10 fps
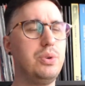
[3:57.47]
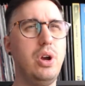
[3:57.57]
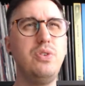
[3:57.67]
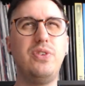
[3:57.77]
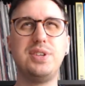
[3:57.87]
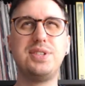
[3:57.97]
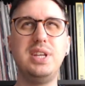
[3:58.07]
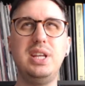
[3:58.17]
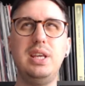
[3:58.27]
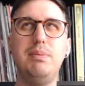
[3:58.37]
Hofer
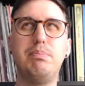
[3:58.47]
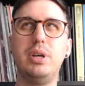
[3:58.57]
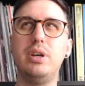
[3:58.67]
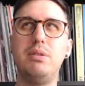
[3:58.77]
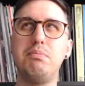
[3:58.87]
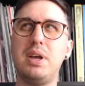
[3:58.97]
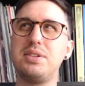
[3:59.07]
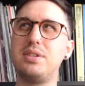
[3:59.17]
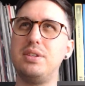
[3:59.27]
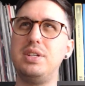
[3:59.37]
CD Burn
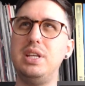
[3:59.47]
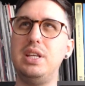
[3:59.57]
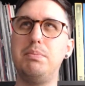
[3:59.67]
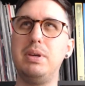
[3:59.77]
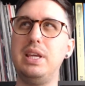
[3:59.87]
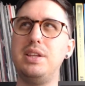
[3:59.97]
Master DDP